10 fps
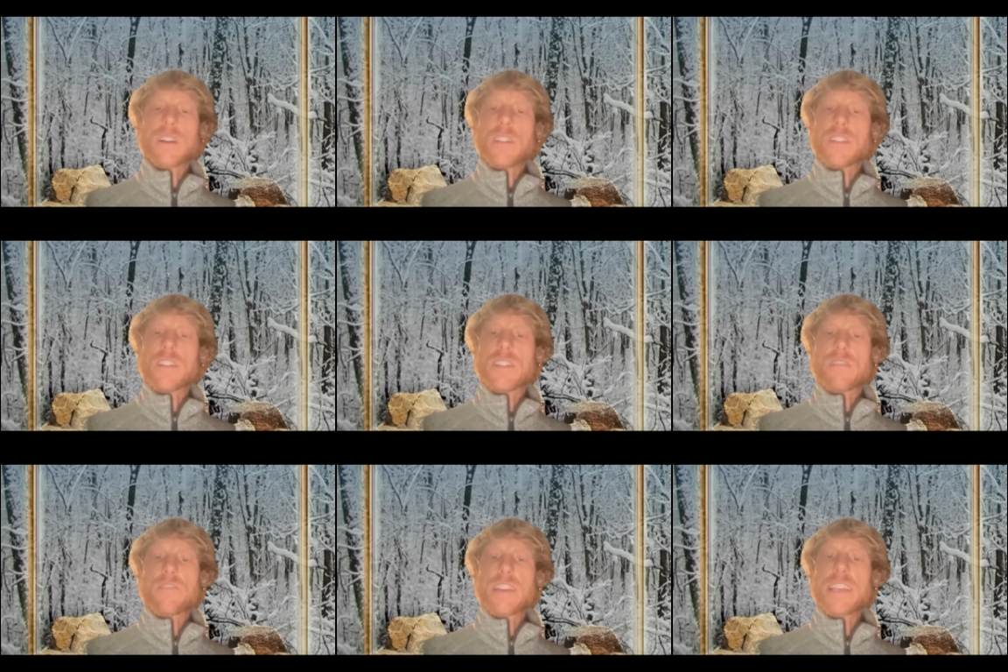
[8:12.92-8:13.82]
on
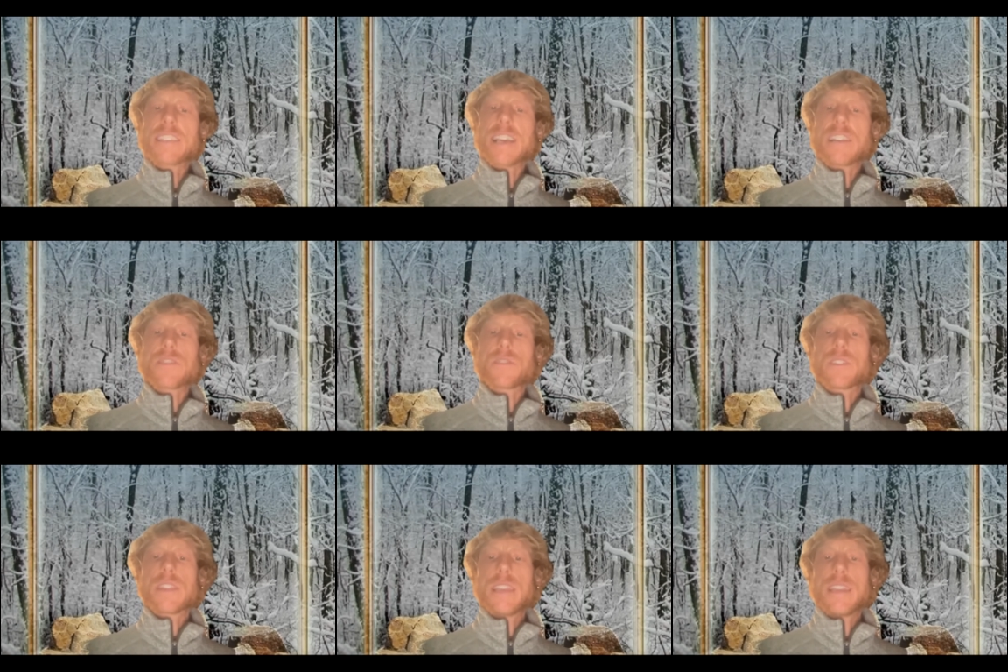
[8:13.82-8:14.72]
3 central
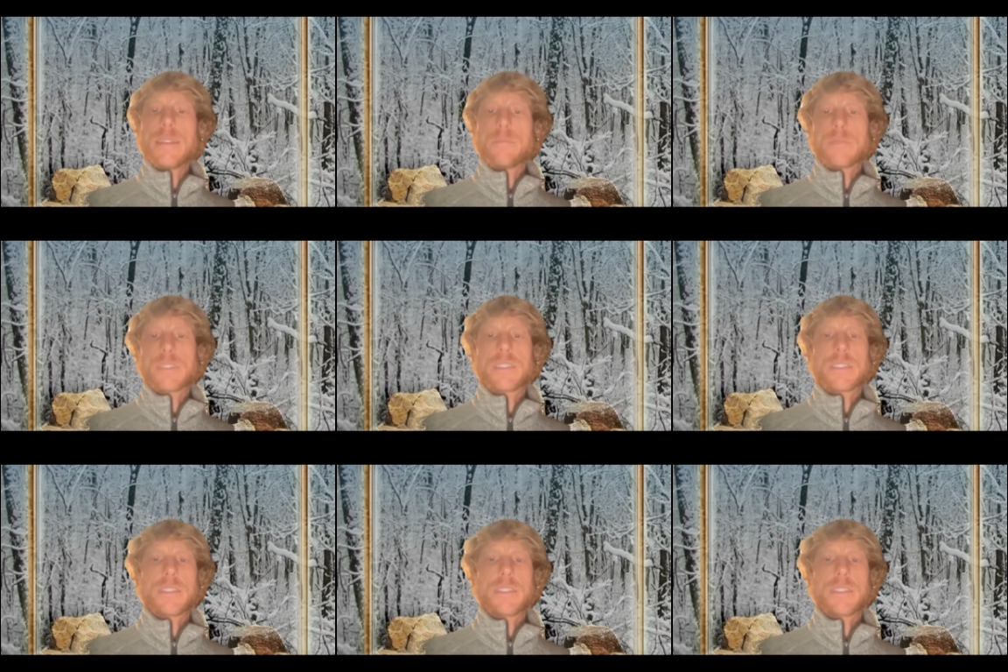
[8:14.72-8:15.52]
themes